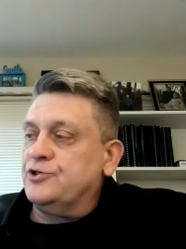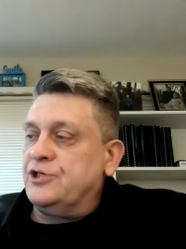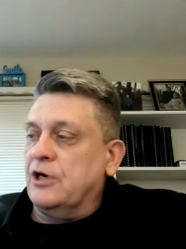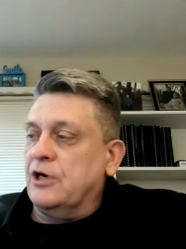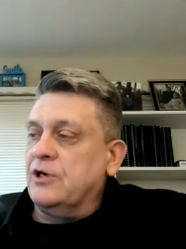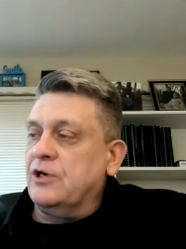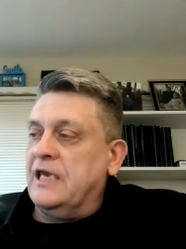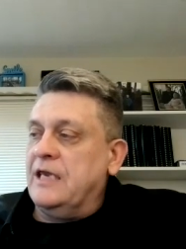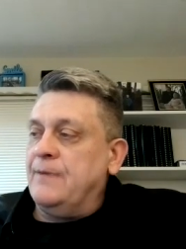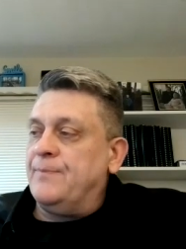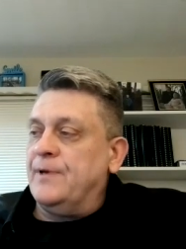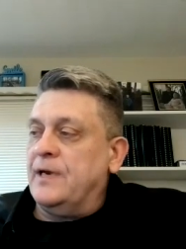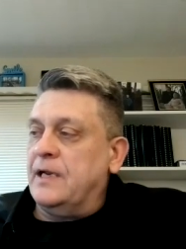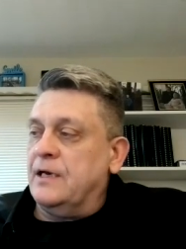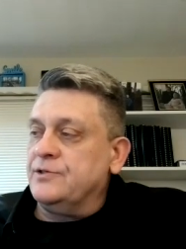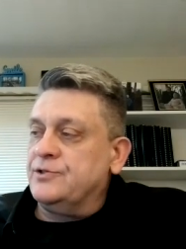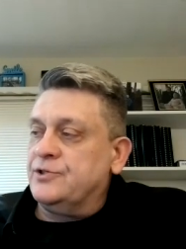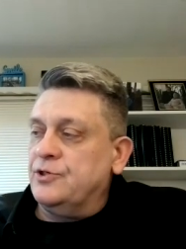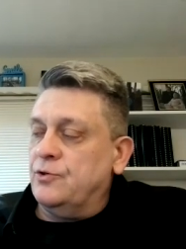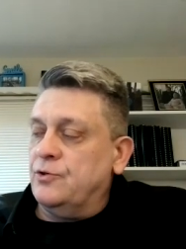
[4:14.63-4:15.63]
shall keep it
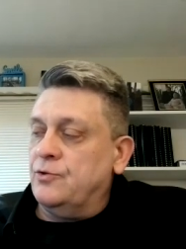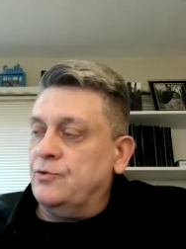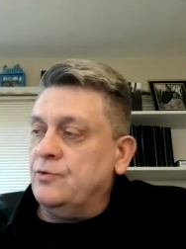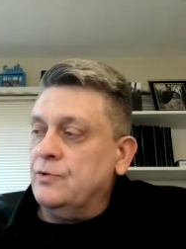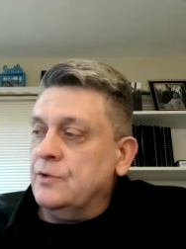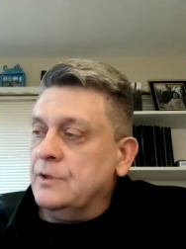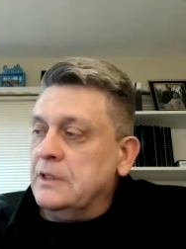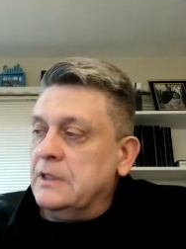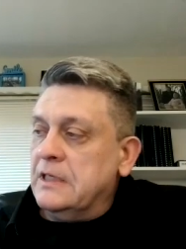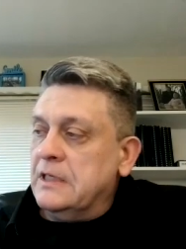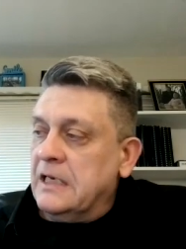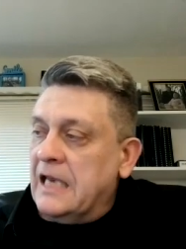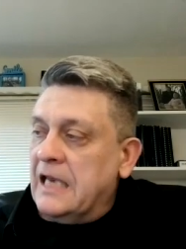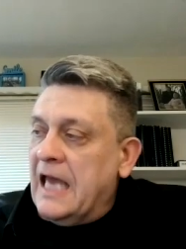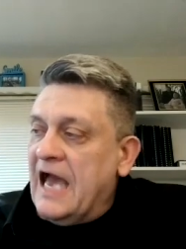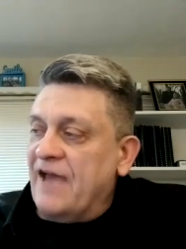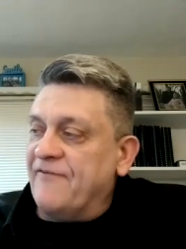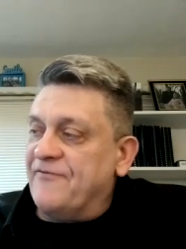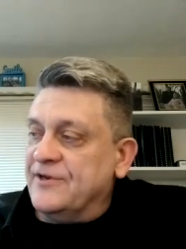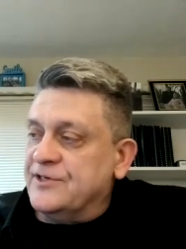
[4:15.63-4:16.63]
unto
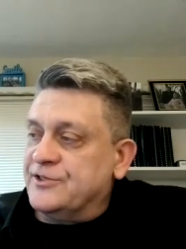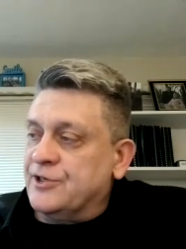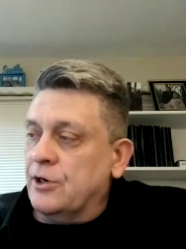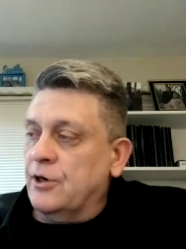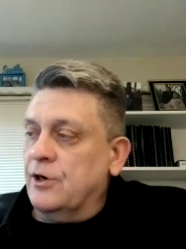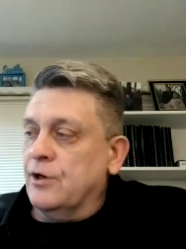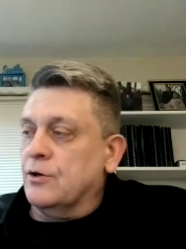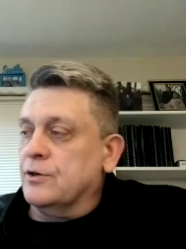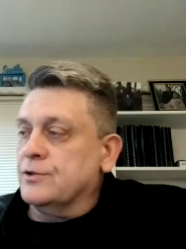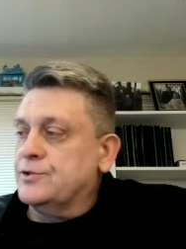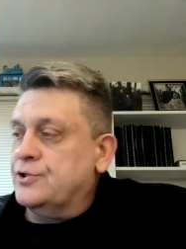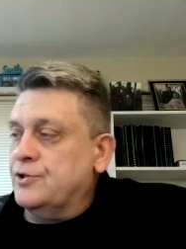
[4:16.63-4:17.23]
life eternal.